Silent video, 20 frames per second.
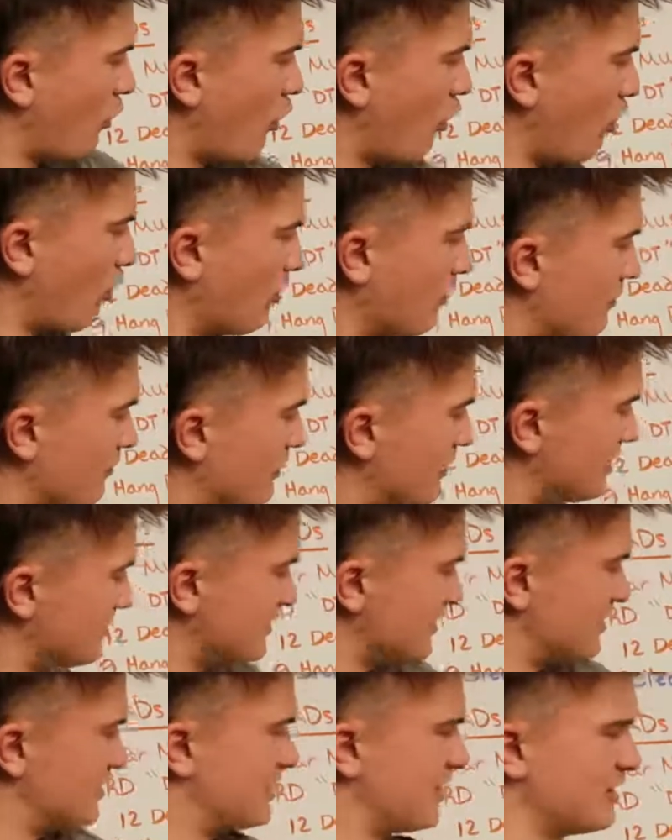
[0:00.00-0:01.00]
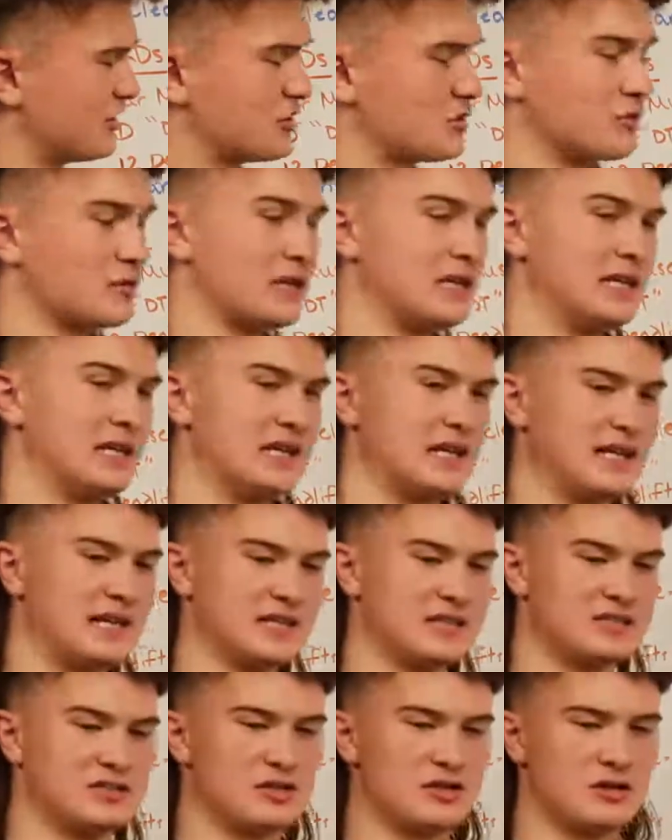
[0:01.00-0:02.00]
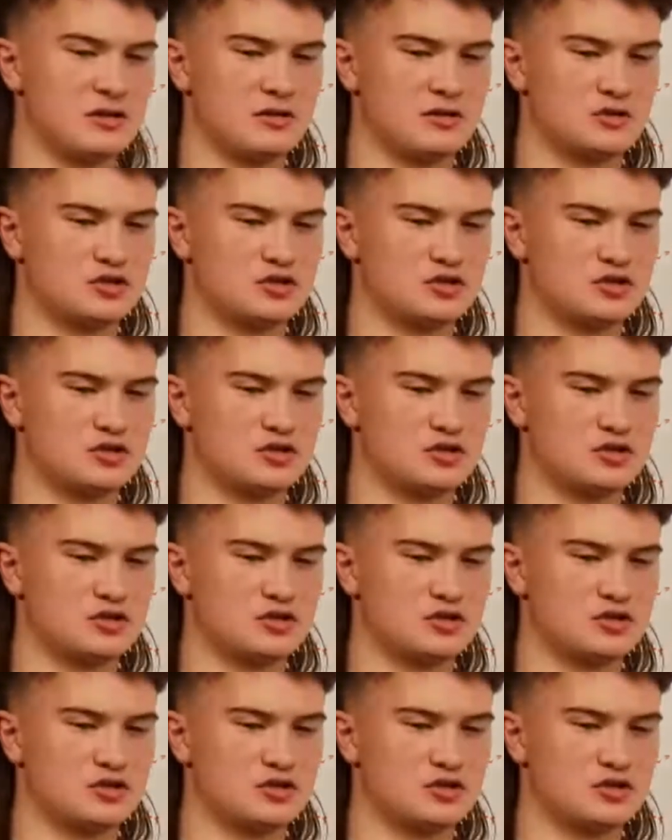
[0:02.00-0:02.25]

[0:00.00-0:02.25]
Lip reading: all of this accessory is